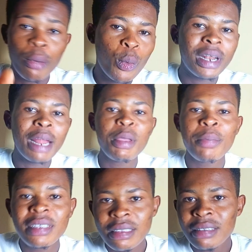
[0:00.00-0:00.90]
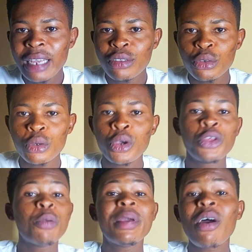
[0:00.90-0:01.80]
But wait, let me be sincere to you.
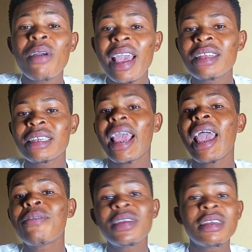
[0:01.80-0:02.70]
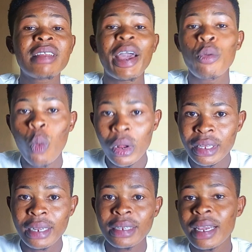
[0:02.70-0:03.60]
You may not get everything that you
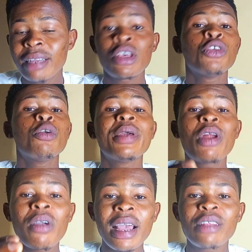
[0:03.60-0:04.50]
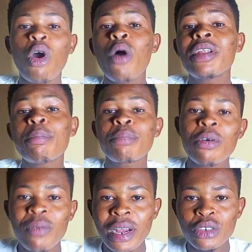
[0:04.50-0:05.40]
wanted. Yes, you may not get all the
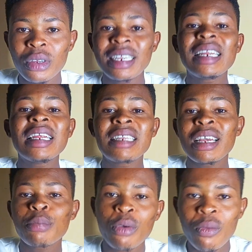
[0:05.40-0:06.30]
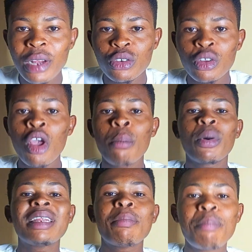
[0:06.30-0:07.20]
pro version, the latest pro version, but the